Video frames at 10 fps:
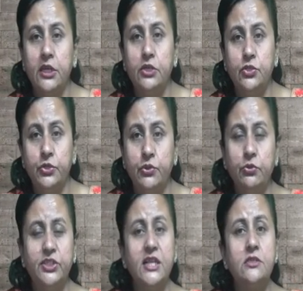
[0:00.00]
to you.
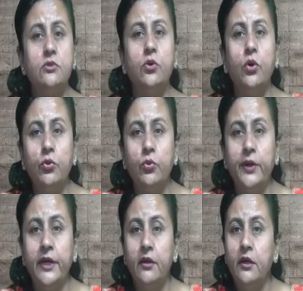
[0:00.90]
Just go through
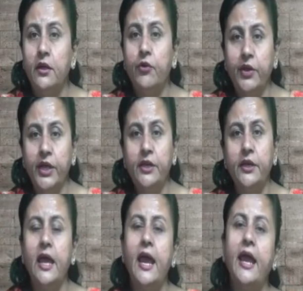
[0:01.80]
it, read
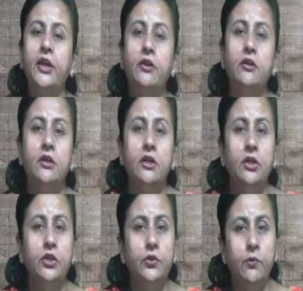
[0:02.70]
it, and
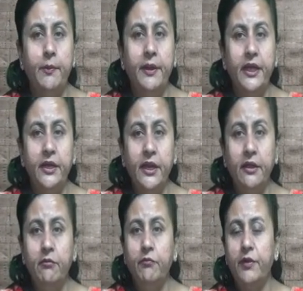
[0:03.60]
you will be
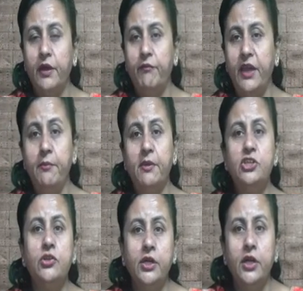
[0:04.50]
getting very
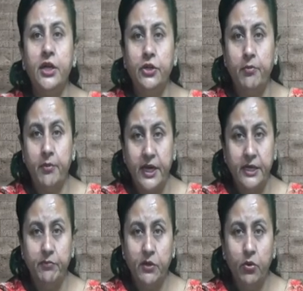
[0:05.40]
much clear in your
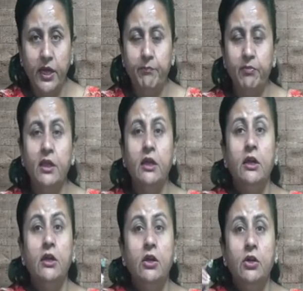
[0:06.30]
mind. Okay.
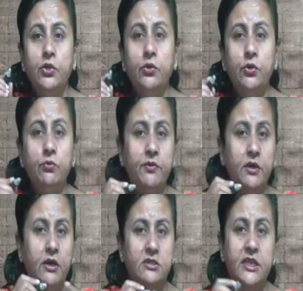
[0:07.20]
Due
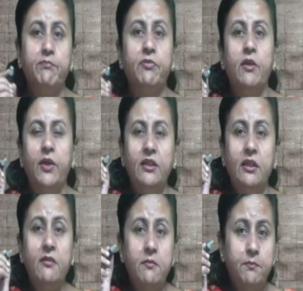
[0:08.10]
to, see, when
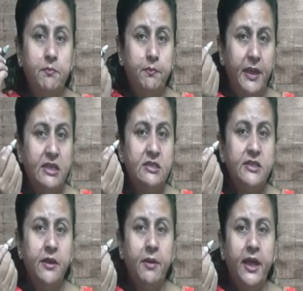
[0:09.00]
this pen is
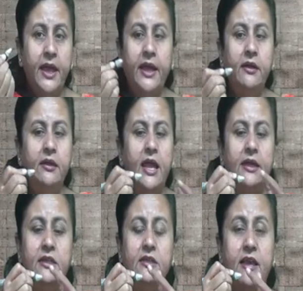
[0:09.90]
there in my hand
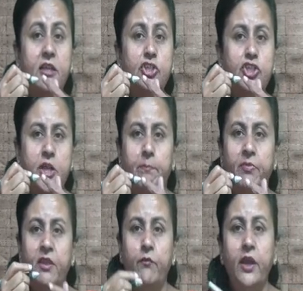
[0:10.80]
and it has a
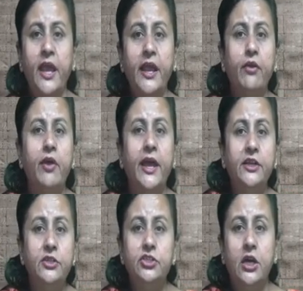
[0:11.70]
tip, when I
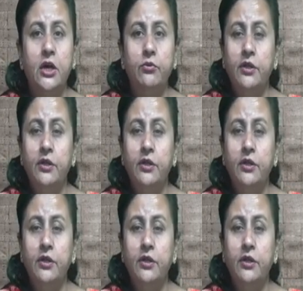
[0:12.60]
write it down,